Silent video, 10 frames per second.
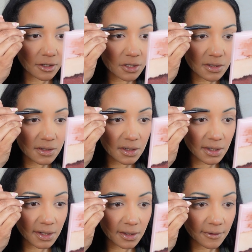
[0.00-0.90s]
just
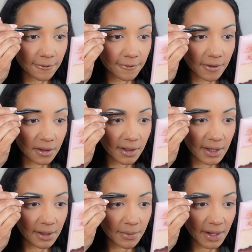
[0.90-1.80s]
gonna fill
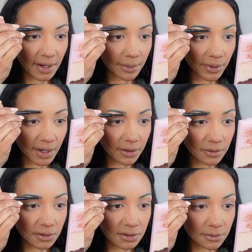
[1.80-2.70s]
in my
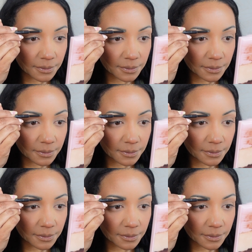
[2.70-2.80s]
eyebrows.